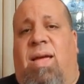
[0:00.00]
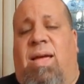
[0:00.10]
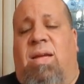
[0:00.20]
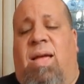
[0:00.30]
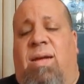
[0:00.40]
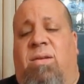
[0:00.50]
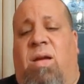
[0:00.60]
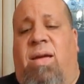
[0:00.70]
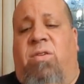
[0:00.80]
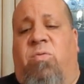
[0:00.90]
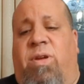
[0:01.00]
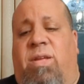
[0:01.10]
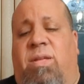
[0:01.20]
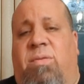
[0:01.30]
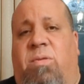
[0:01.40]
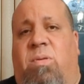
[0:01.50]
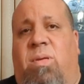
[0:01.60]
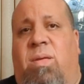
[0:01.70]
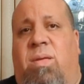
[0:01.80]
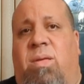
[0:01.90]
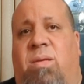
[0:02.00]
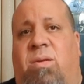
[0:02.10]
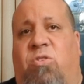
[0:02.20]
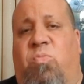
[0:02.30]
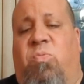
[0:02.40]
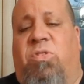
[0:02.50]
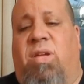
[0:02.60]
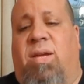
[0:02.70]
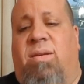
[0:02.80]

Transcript: I agree. 100%.